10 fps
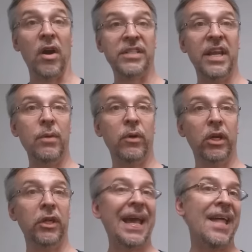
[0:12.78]
All right, today
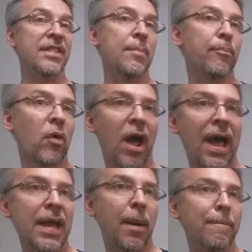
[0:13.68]
we're going to look at the
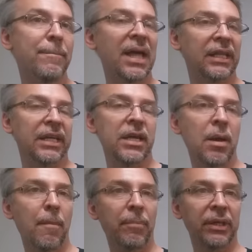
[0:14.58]

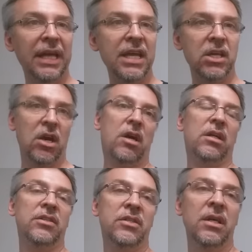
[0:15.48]
Brybelly playing
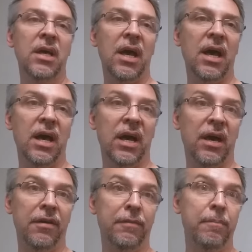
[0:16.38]
cards
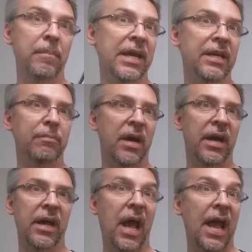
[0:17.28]
uh, made
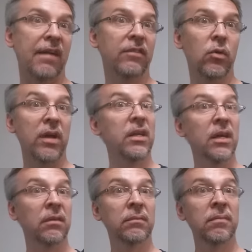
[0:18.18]
by, I have no
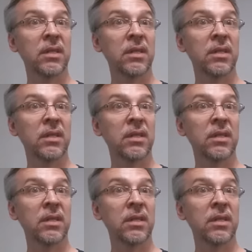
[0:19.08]
idea.